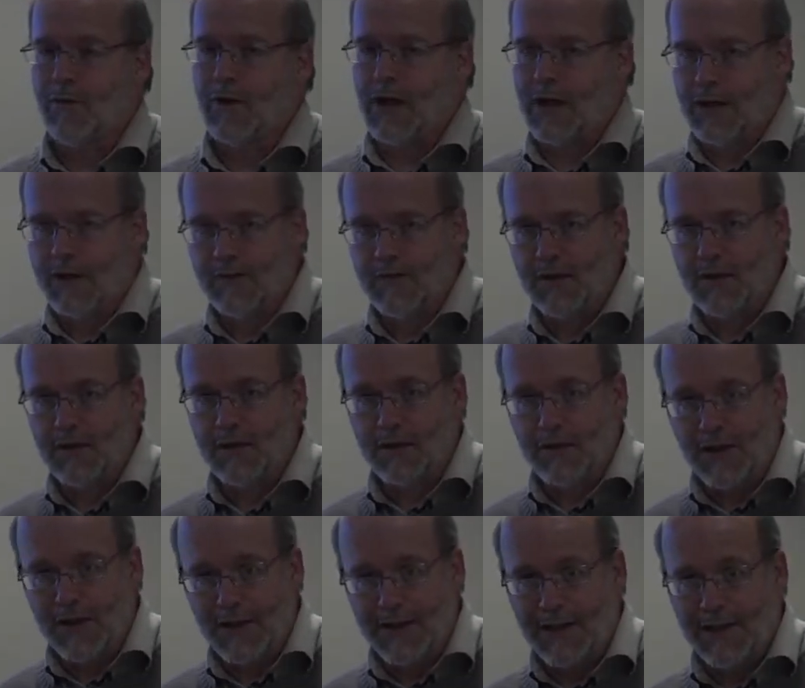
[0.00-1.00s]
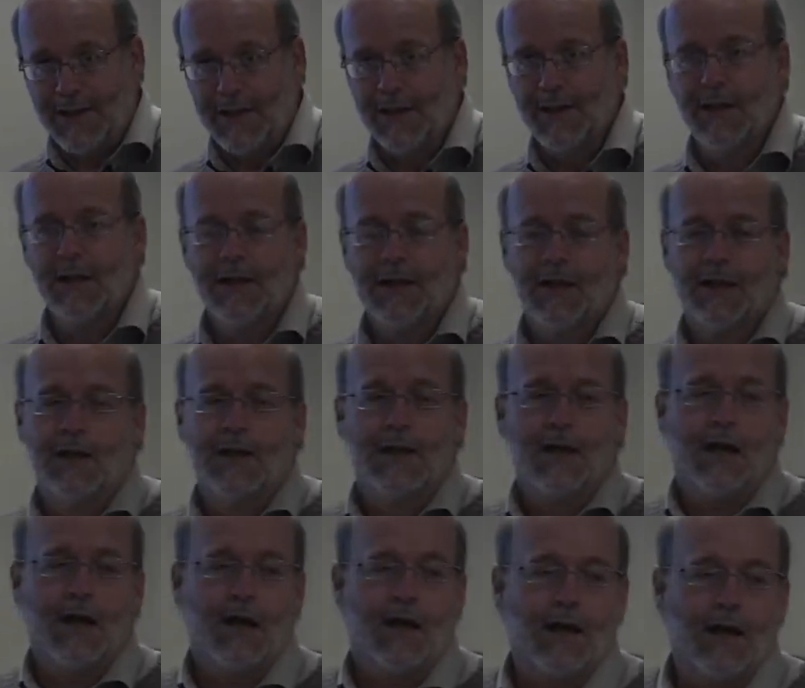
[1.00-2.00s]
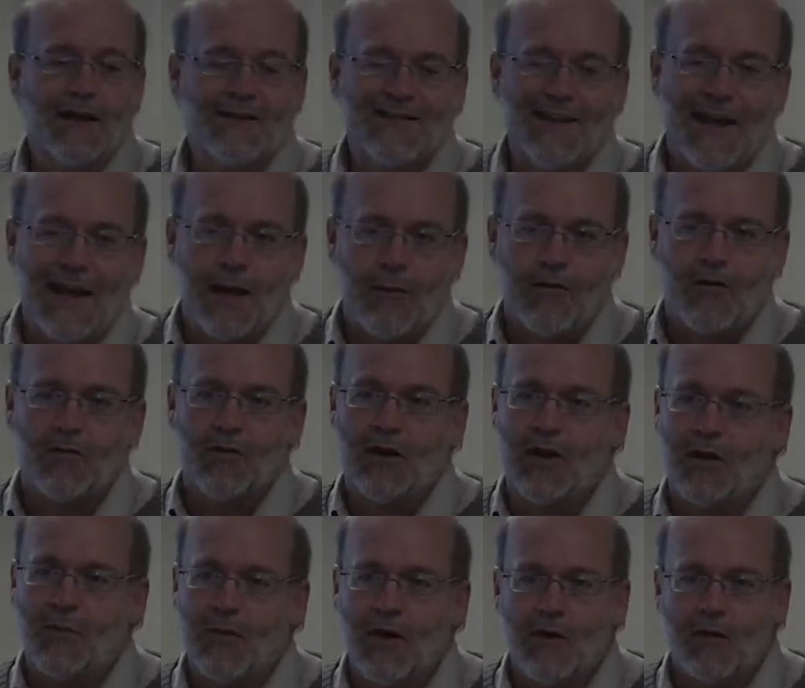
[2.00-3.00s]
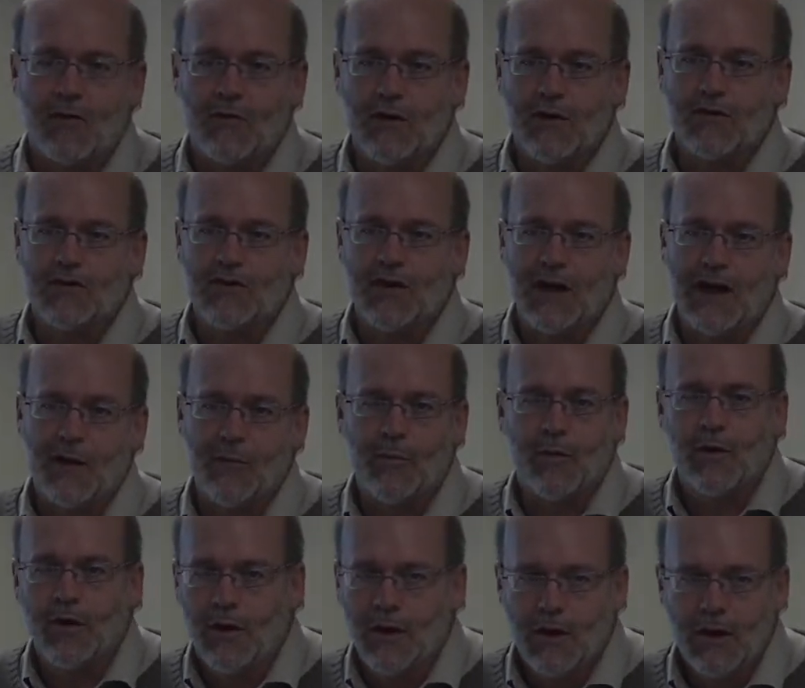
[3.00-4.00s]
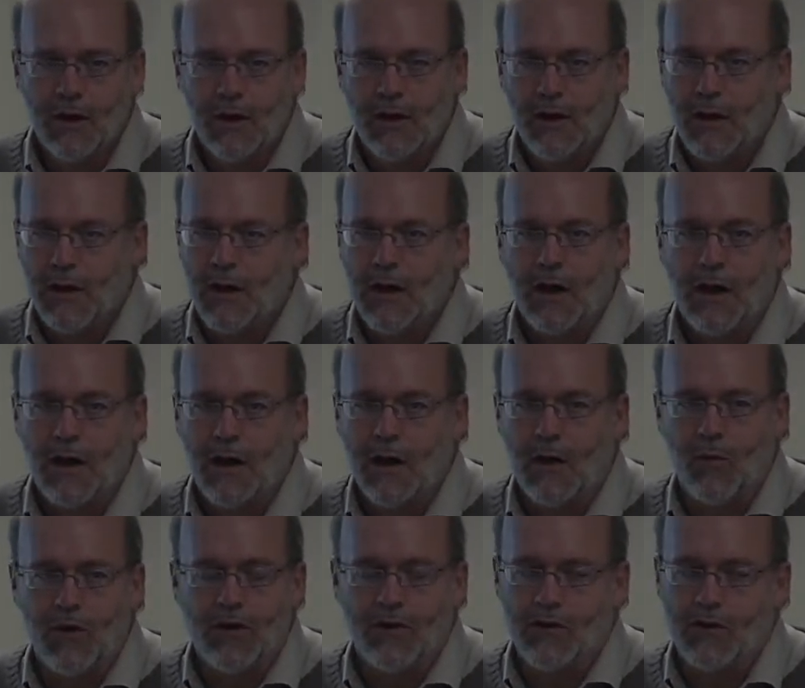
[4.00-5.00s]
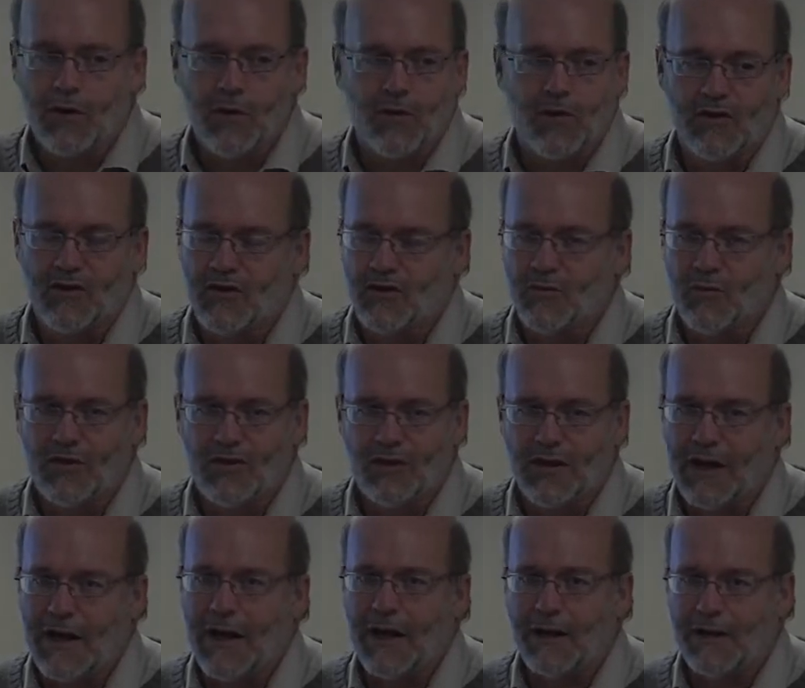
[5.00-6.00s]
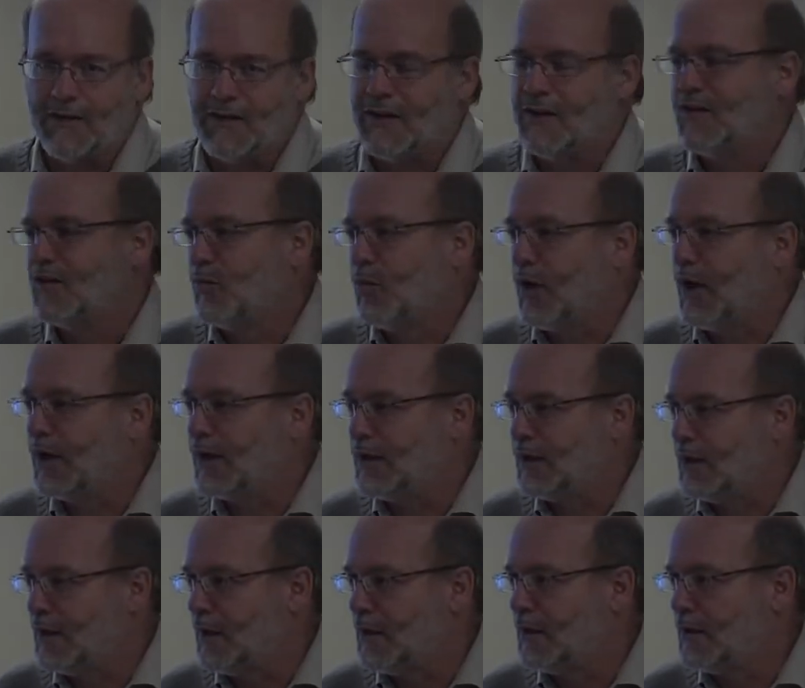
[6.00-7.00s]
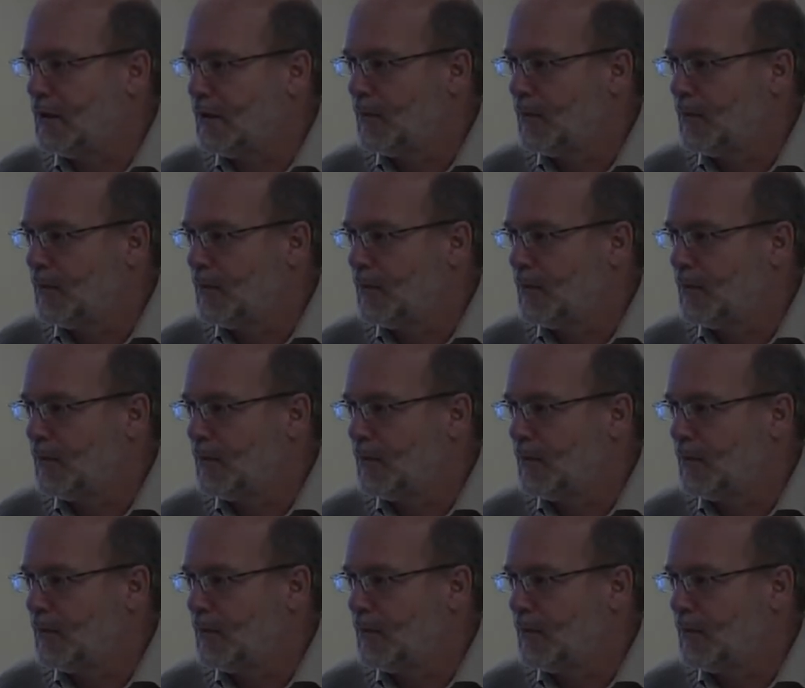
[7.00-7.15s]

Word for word: when I lived in Kentucky, unless I happened to be on a mountain ridge top, a wind turbine just was not a sensible idea.